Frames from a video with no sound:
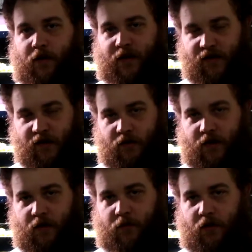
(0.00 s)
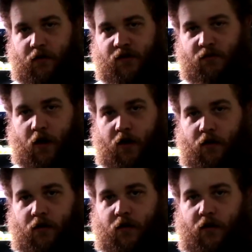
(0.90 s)
let us know down below as well.
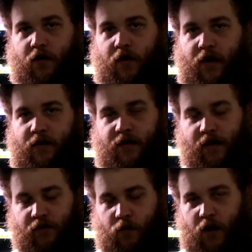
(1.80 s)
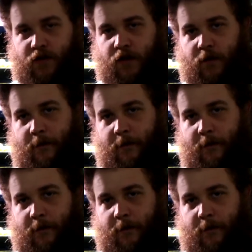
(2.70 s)
And thanks for watching.